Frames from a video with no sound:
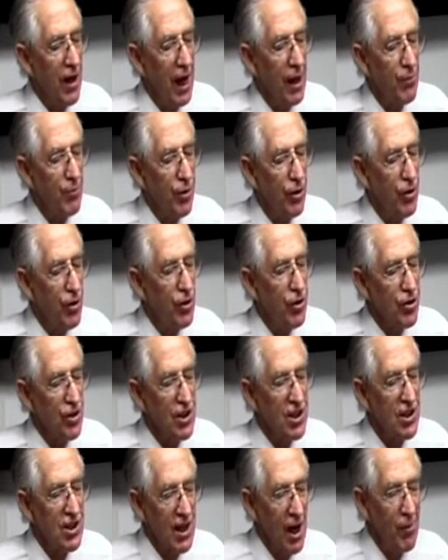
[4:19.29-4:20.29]
and
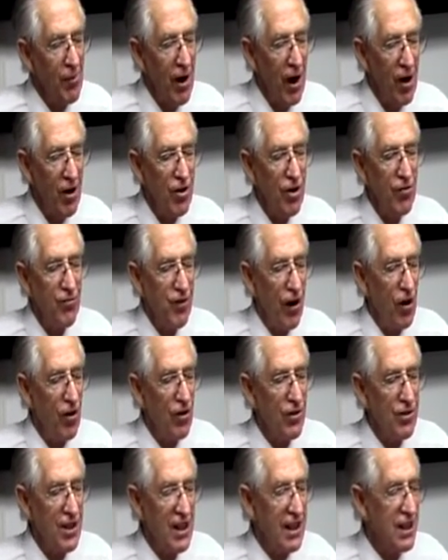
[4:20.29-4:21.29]
produces some
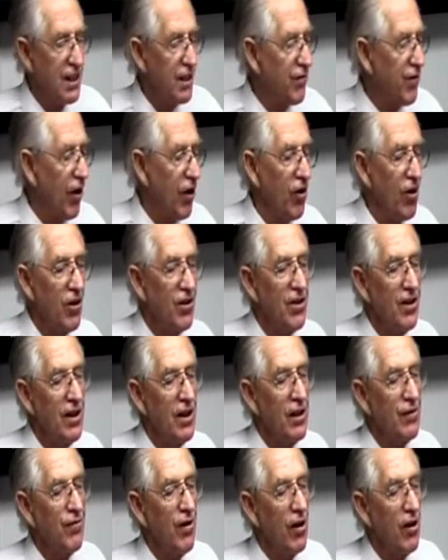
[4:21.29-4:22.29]
100-fold, 60-fold, and
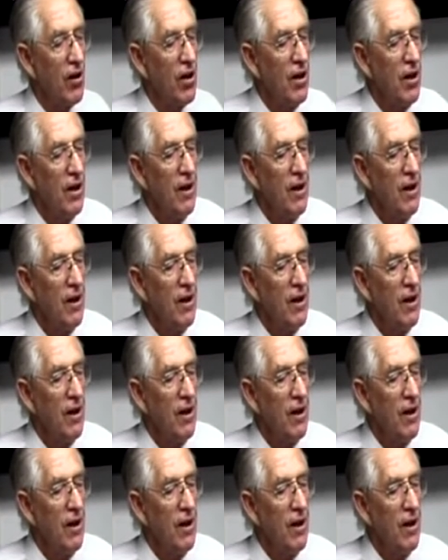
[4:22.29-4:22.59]
30-fold.